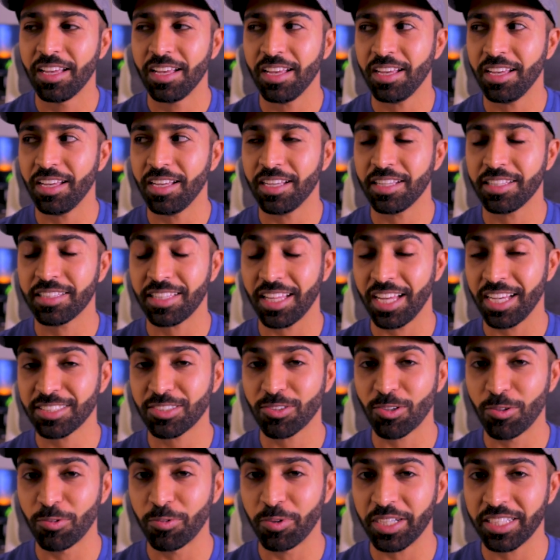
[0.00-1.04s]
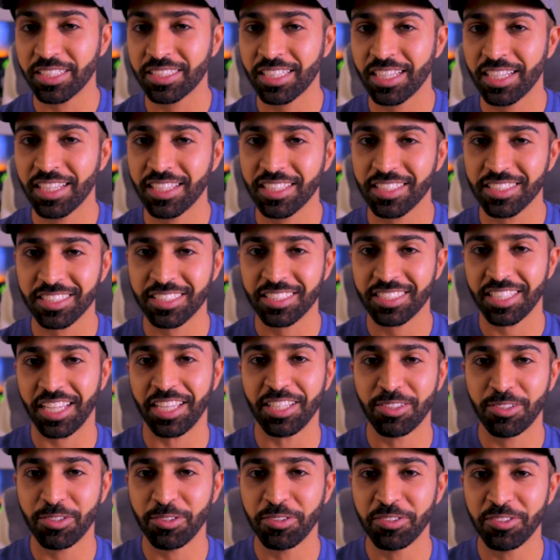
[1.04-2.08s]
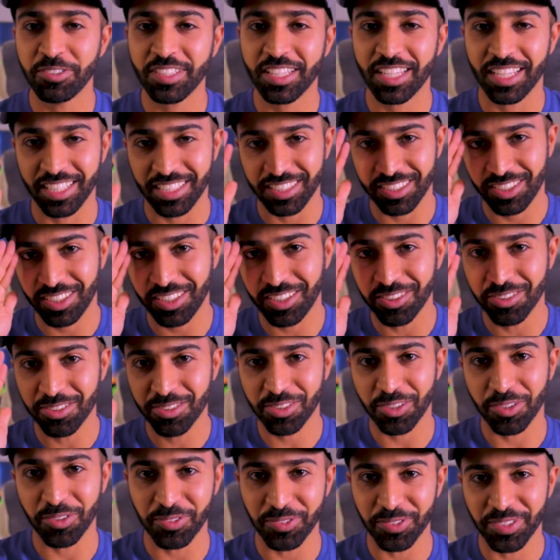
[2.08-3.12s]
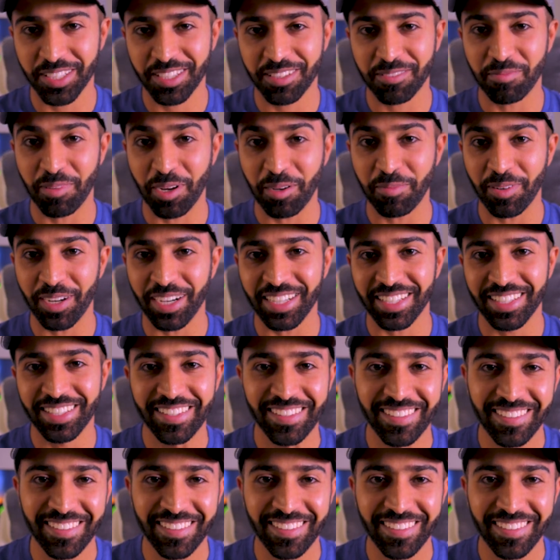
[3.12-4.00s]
And as always, stay tuned and see you soon. Bye bye.